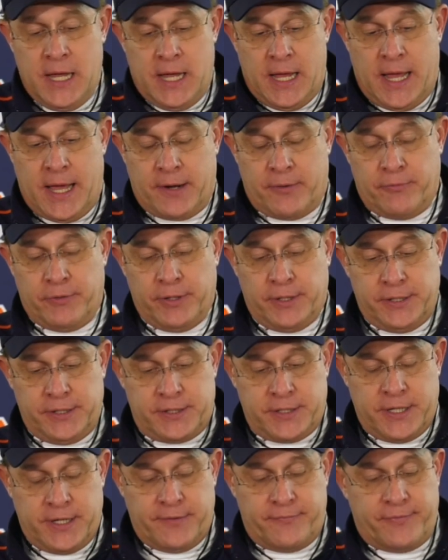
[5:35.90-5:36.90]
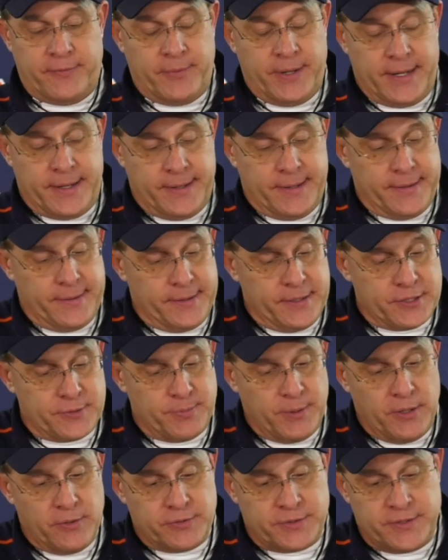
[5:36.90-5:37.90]
Had a really tough, we had an
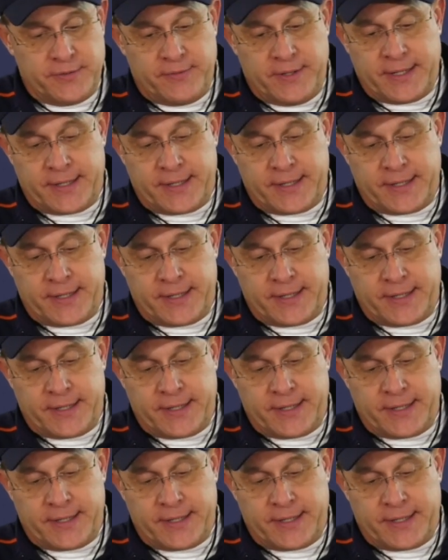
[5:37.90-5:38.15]
explosive,